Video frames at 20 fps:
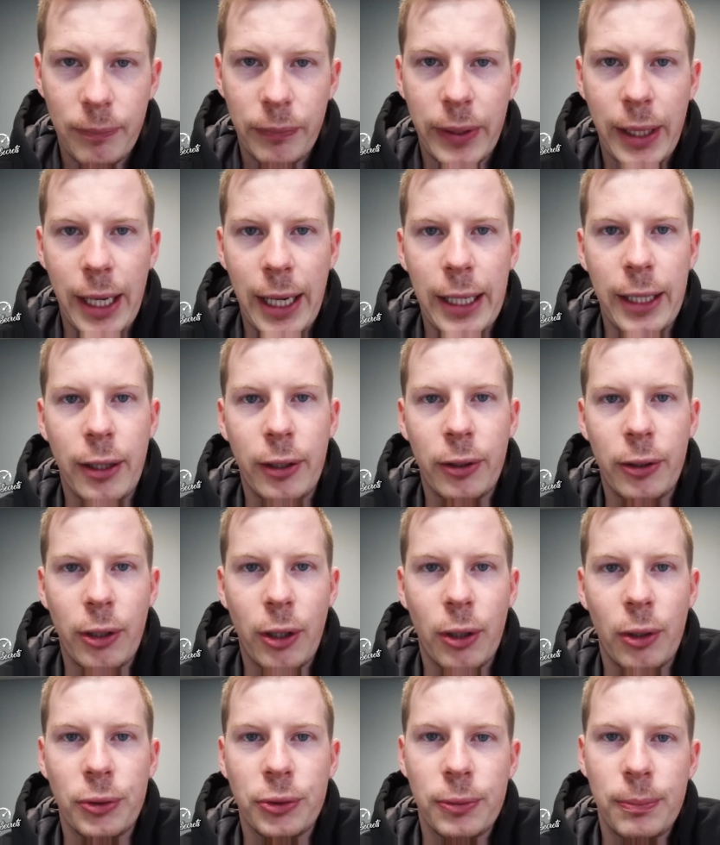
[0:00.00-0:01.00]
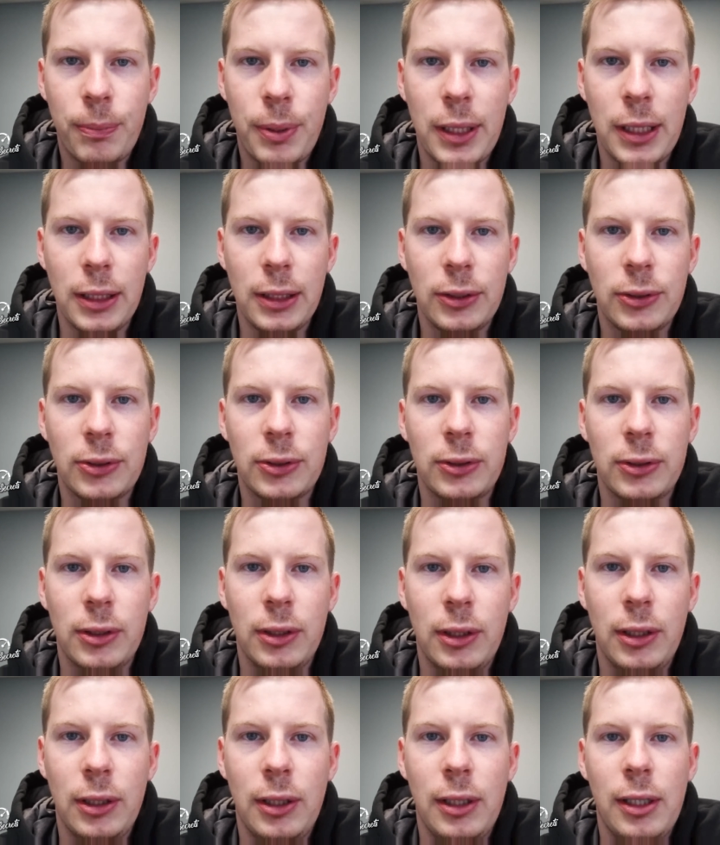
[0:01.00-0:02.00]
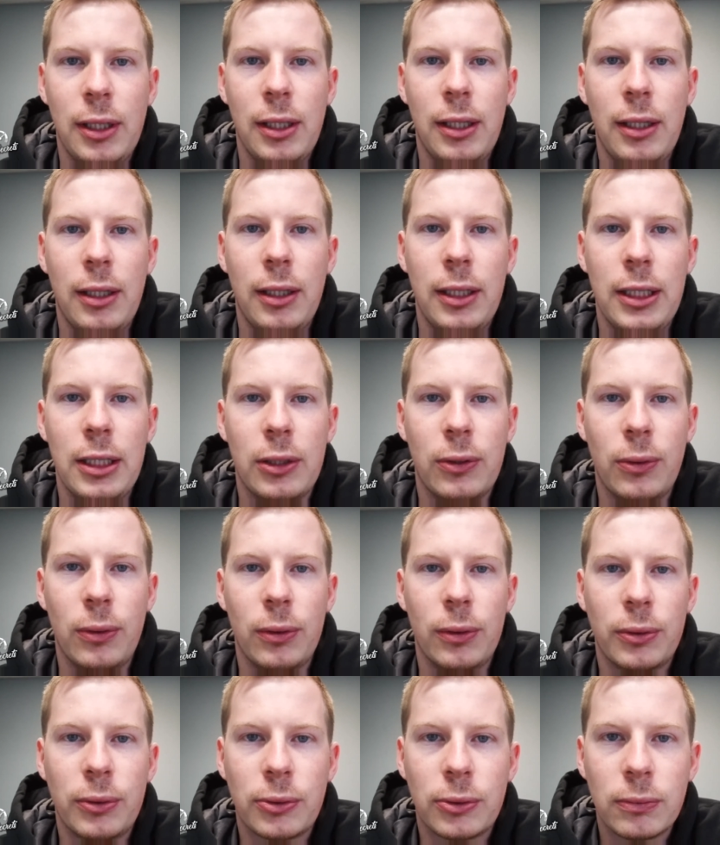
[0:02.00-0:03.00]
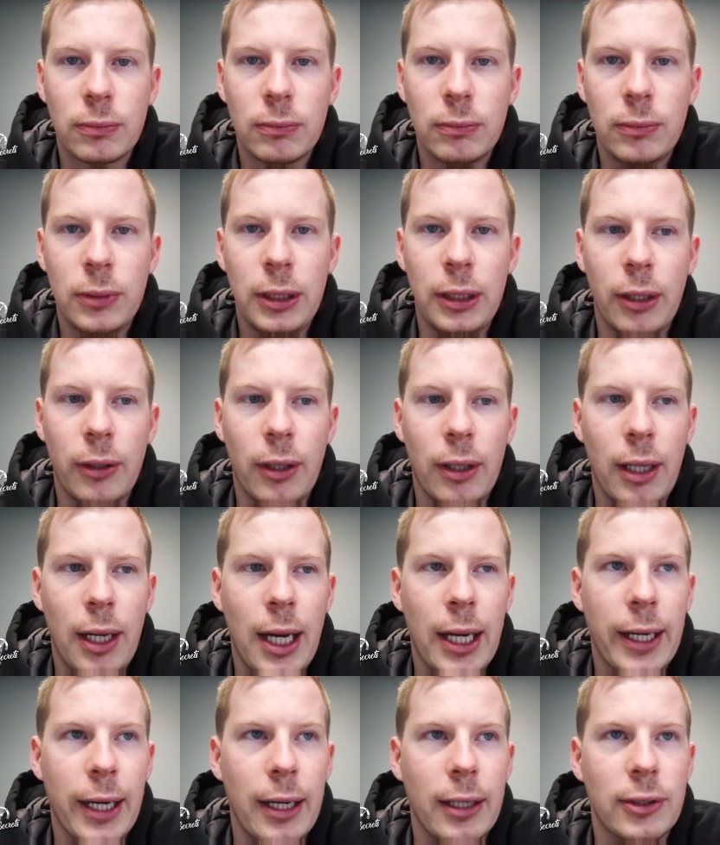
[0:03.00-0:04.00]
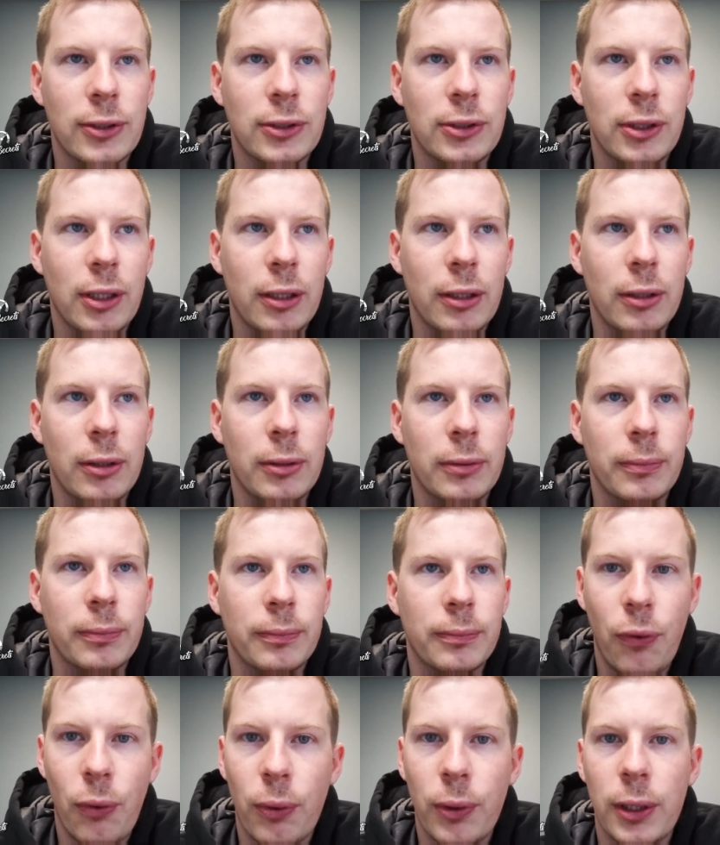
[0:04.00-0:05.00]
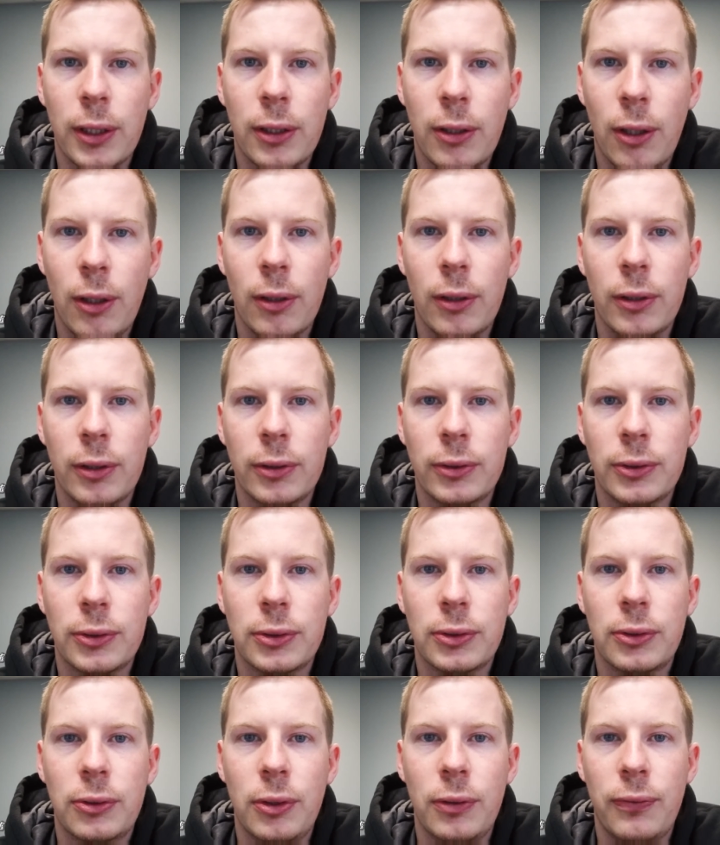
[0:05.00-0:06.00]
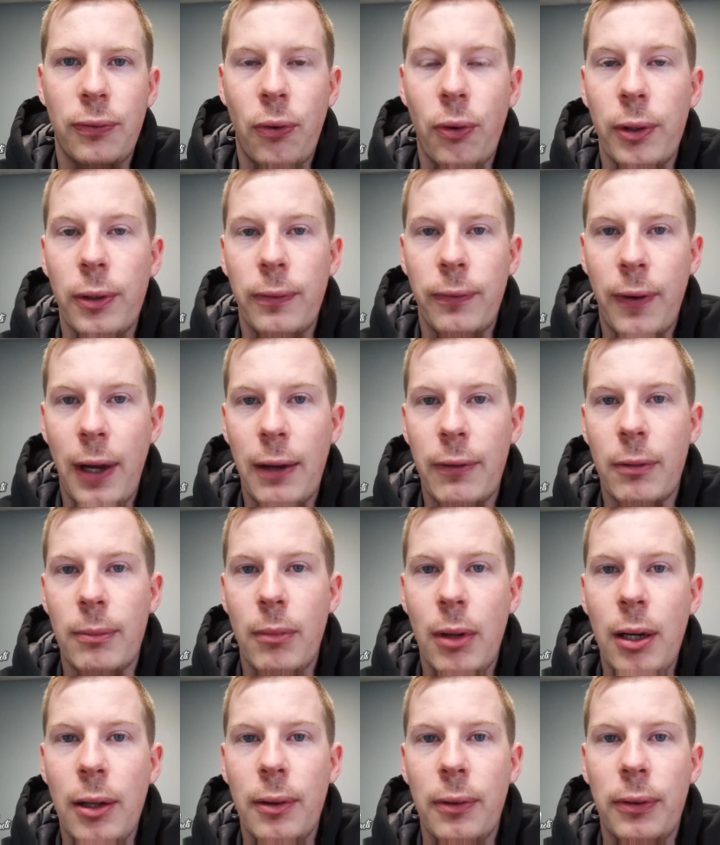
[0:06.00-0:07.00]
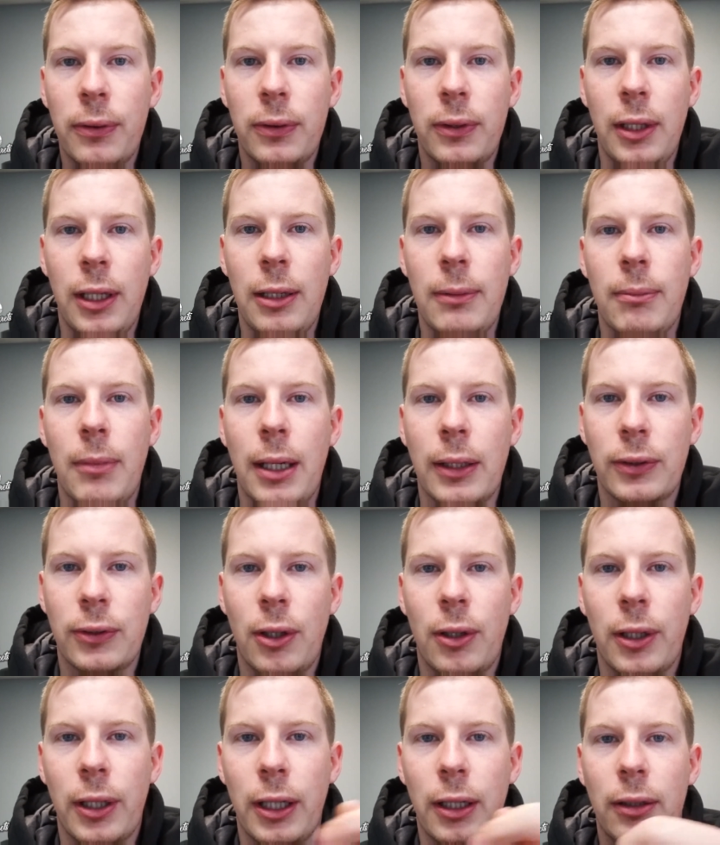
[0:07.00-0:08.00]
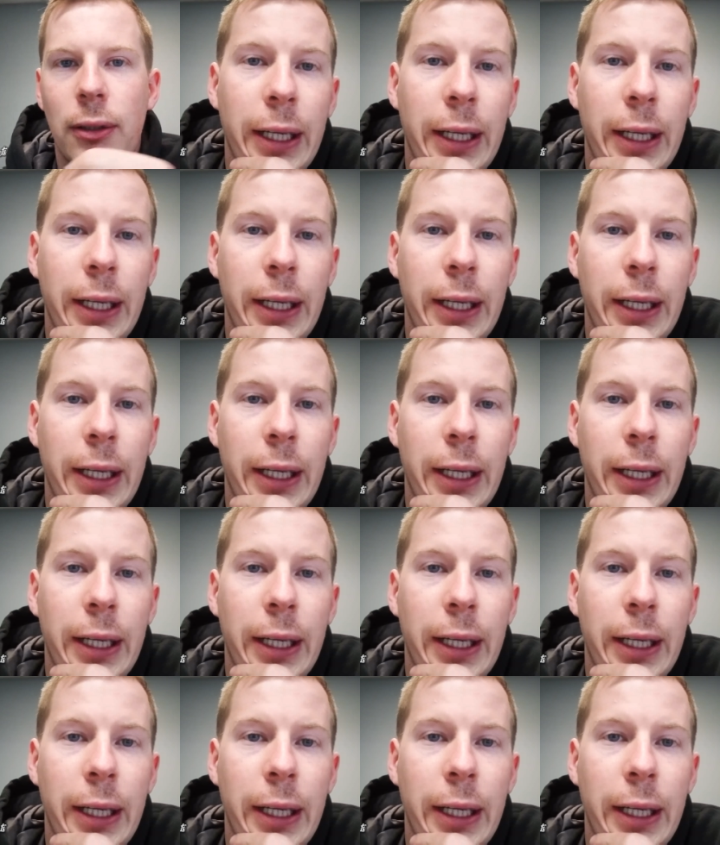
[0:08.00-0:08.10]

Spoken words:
$800 a piece equals, I gotta sell 40 cars to 45 a month to hit my target.